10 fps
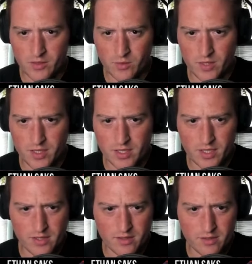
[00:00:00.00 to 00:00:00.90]
What is
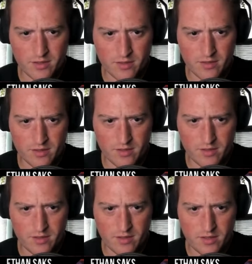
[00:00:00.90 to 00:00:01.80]
this?
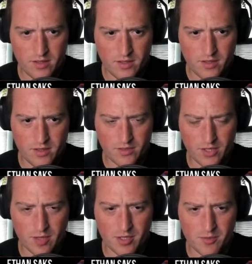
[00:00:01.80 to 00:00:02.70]
Deals
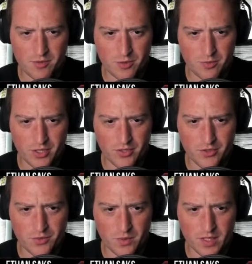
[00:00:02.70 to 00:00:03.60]
combat damage to a player.
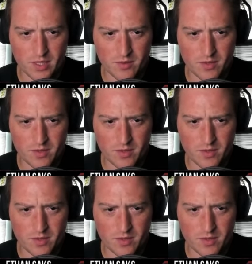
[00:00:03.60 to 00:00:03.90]
Choose one that has.